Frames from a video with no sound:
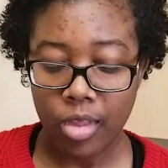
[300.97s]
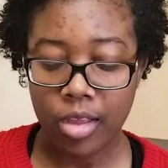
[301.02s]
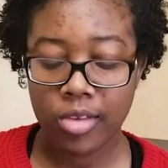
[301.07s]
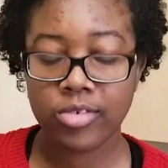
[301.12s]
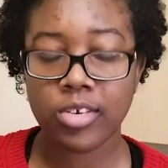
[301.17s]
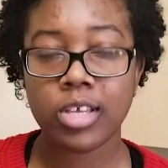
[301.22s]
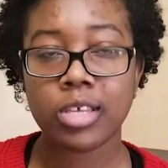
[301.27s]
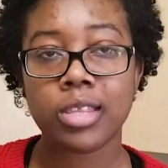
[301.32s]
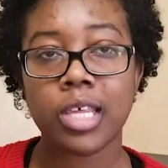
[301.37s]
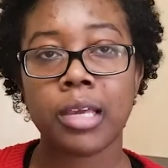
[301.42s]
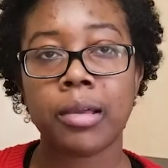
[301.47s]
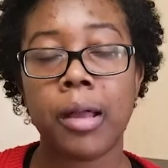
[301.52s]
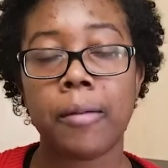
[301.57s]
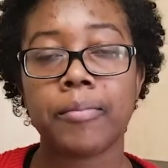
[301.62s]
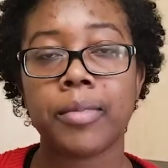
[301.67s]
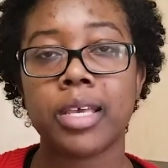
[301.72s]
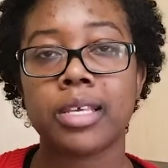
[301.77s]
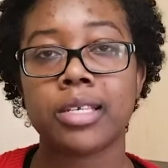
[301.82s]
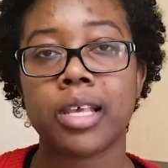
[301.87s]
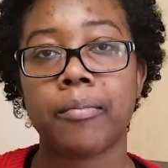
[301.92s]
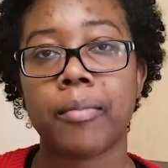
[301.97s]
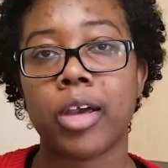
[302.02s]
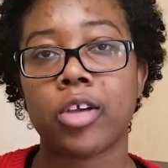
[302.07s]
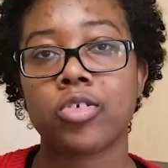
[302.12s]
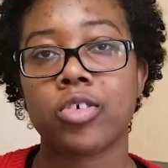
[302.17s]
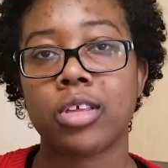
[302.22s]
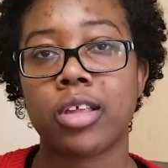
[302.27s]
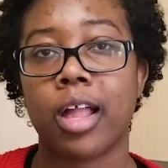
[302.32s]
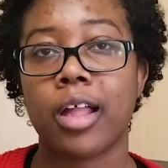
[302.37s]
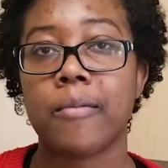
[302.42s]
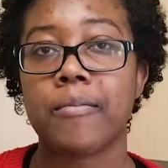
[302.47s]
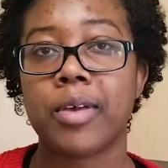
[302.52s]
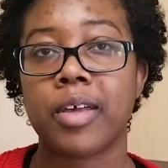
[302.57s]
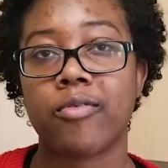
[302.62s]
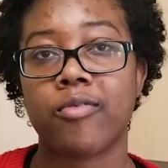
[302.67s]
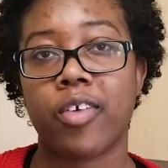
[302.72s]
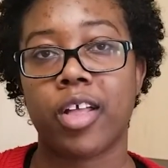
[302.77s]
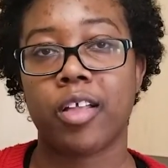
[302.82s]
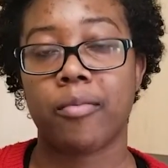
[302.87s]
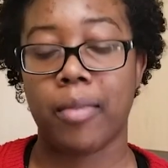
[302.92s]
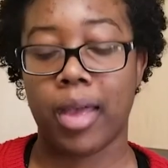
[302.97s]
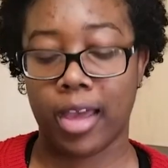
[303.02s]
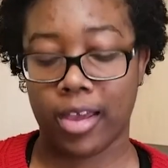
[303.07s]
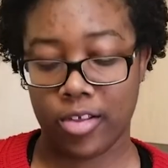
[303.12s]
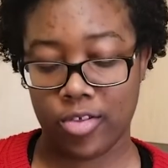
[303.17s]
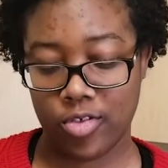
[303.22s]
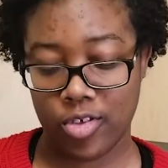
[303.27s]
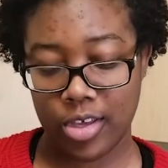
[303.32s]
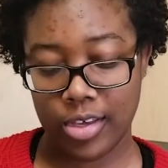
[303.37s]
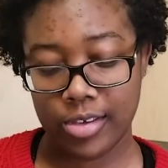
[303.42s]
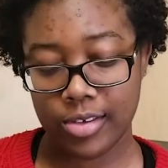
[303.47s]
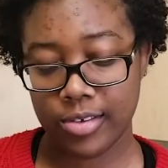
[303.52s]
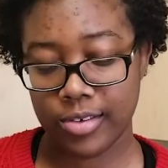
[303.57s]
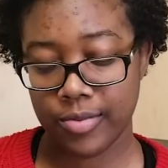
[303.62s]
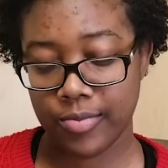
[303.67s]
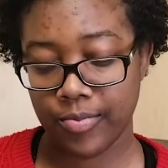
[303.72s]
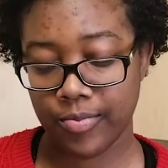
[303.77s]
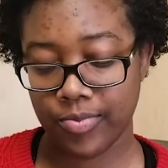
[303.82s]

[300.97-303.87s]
See, the thing about me is I'm actually not a big fan of mac and cheese.